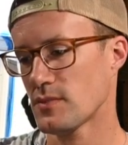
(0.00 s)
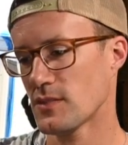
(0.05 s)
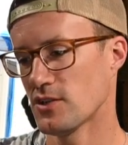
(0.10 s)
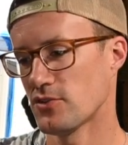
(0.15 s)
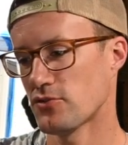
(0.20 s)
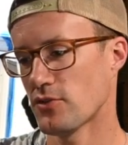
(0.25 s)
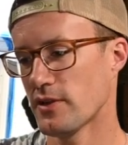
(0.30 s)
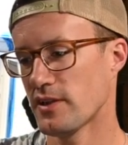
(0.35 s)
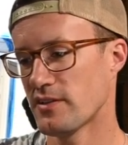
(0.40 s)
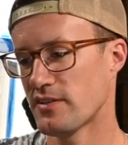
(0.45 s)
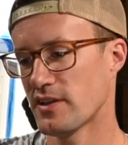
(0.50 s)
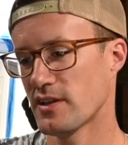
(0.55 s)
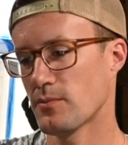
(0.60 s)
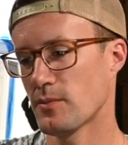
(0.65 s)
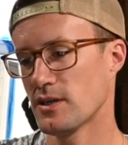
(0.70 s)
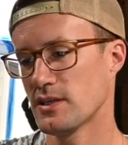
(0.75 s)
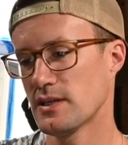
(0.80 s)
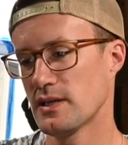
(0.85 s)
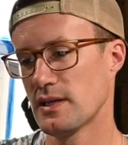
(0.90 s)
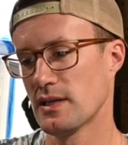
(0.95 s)
So I can take
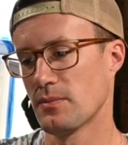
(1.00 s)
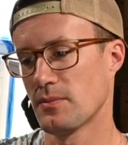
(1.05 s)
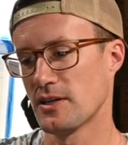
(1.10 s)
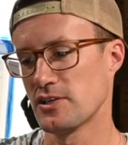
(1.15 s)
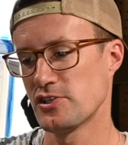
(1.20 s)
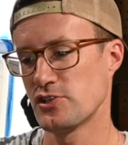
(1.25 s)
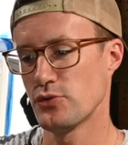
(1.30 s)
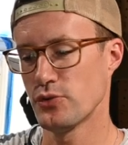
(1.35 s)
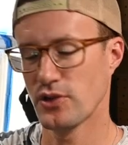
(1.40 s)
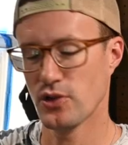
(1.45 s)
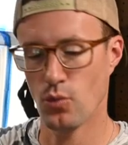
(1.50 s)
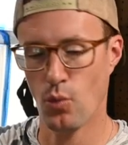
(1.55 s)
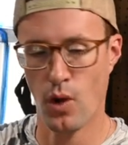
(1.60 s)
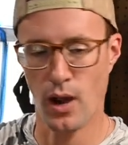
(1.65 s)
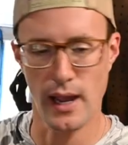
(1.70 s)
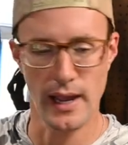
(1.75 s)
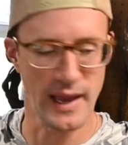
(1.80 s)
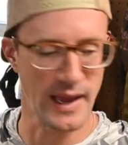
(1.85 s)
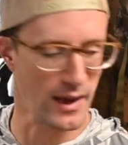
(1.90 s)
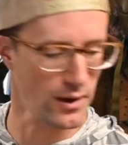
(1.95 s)
my shooting
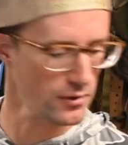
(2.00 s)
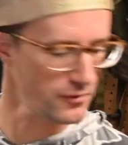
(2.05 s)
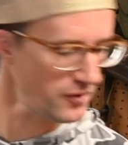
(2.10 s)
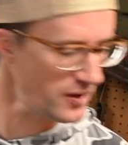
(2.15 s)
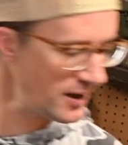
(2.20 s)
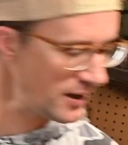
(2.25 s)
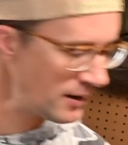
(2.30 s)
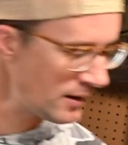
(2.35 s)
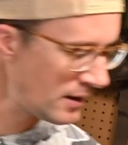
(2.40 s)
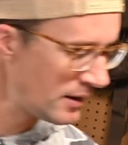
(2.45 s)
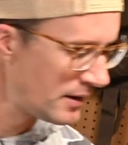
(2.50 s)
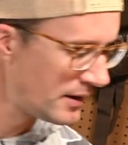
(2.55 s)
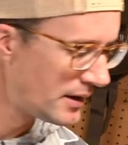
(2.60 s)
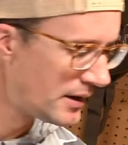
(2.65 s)
Y out of there.